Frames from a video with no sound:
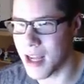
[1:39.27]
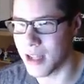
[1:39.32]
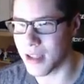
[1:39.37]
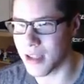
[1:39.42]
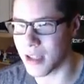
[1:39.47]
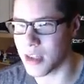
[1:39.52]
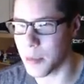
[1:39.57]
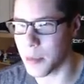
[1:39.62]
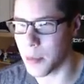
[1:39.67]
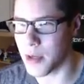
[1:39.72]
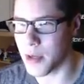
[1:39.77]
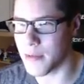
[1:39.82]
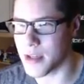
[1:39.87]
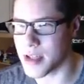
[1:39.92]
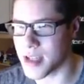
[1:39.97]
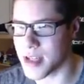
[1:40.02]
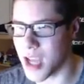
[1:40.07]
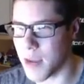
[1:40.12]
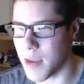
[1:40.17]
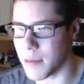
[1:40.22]
Like the
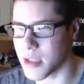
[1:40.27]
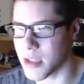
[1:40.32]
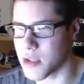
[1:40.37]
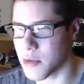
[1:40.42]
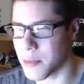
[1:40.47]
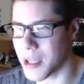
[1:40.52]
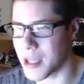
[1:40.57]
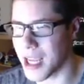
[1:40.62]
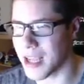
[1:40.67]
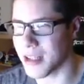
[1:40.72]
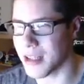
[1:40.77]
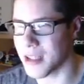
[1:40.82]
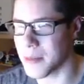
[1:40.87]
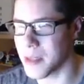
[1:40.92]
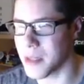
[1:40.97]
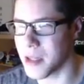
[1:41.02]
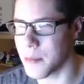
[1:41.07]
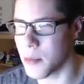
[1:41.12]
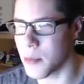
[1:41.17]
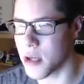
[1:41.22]
previous time, this will be a
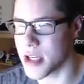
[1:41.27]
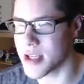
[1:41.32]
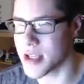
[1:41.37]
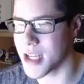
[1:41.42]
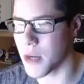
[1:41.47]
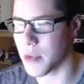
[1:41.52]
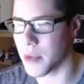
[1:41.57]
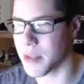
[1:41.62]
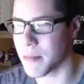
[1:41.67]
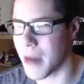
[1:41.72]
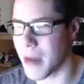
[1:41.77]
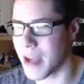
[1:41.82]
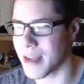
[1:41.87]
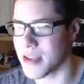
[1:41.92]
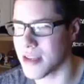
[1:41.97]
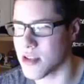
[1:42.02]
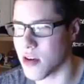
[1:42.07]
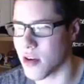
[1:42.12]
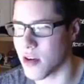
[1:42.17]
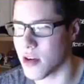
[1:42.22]
limited pre-sale with mining
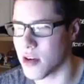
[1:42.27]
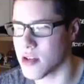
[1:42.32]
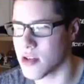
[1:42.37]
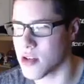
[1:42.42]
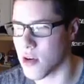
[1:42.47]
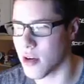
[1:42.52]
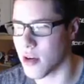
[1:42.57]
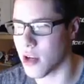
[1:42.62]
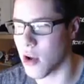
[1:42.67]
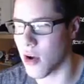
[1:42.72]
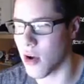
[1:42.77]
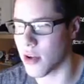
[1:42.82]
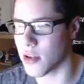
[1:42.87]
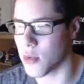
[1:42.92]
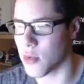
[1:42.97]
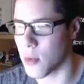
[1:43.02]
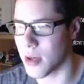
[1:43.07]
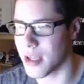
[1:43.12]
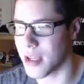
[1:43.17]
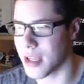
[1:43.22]
starting on
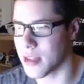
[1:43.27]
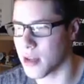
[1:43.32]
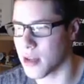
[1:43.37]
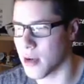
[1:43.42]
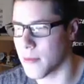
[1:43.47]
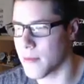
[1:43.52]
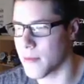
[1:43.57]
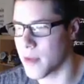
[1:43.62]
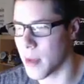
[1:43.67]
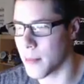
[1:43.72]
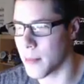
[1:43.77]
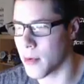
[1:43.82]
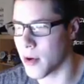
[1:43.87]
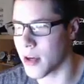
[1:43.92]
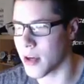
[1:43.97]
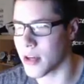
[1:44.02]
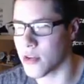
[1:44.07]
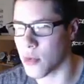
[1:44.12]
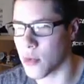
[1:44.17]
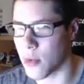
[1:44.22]
28th of
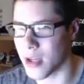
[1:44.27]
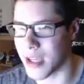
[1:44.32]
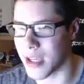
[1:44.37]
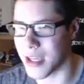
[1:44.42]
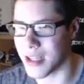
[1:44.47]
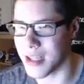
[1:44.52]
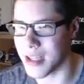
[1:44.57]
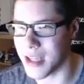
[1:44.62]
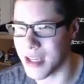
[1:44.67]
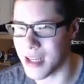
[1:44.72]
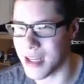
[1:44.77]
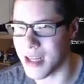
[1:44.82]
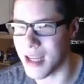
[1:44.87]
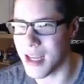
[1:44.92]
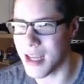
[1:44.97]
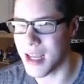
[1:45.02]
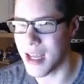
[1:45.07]
February 2018.